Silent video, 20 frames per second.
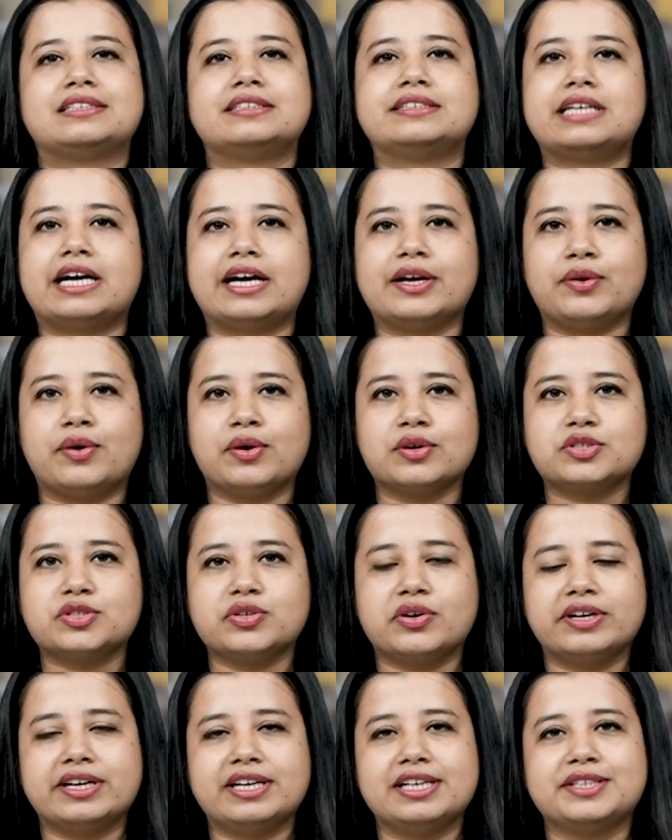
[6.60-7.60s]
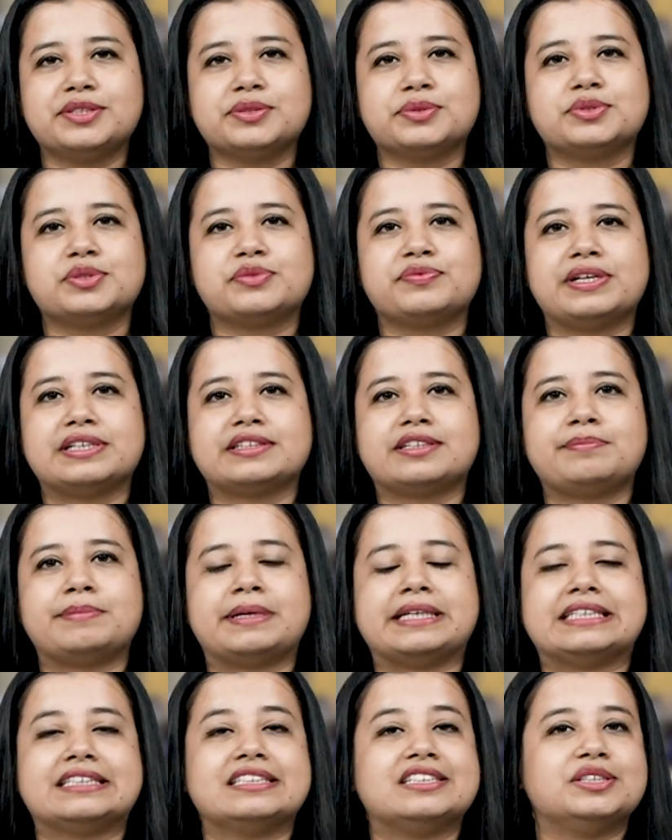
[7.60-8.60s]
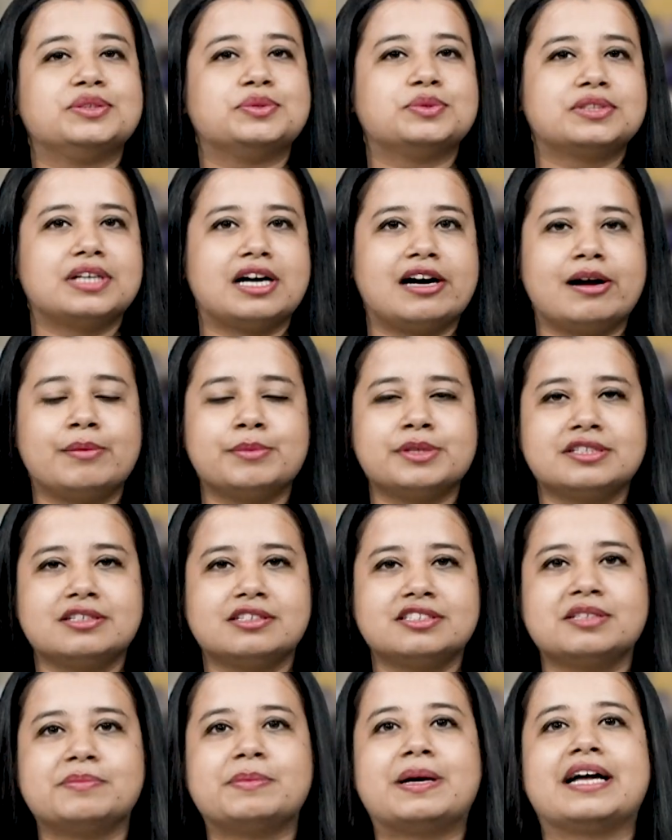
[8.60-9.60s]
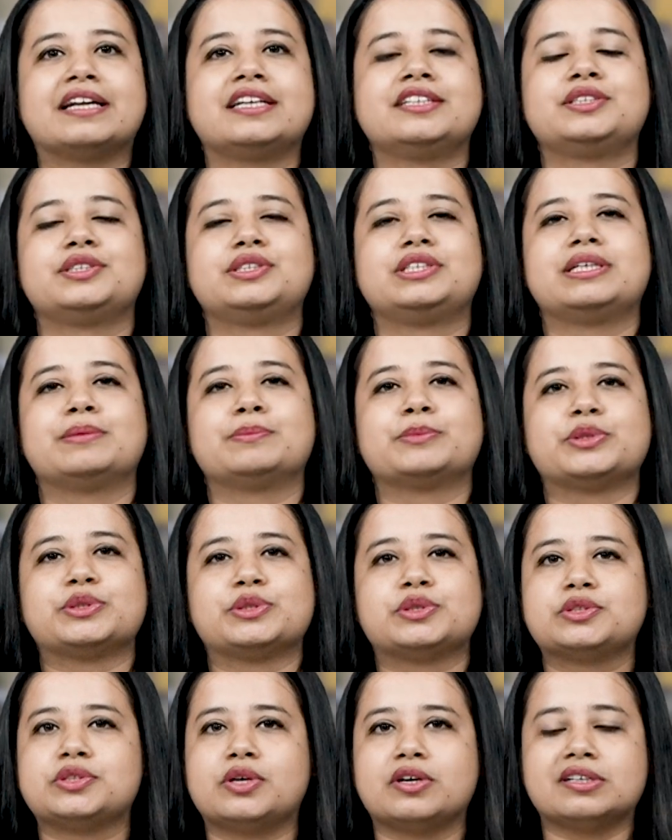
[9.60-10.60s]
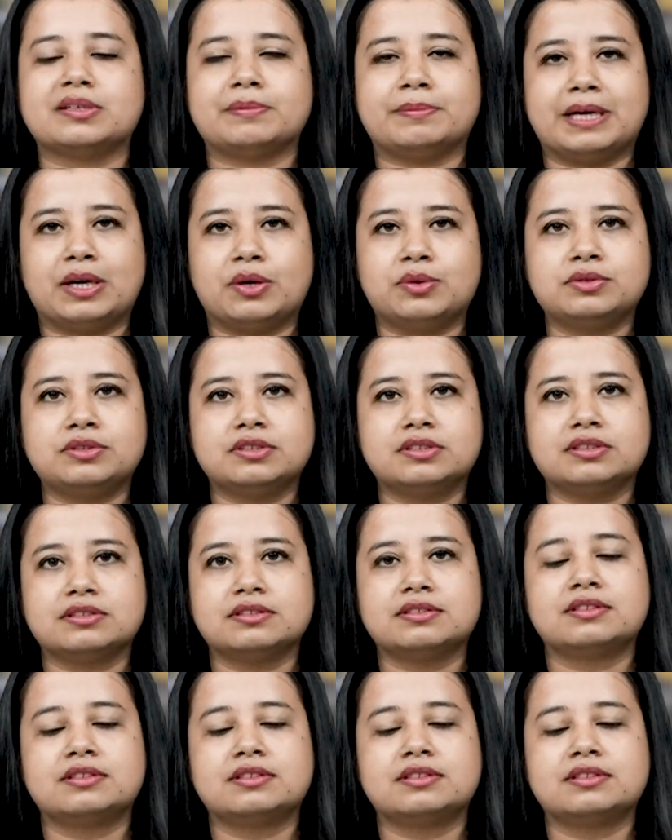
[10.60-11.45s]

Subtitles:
Health Dialogues, your daily dose of health and medical news. I'm Mr. Zaman, and today I'm going to talk about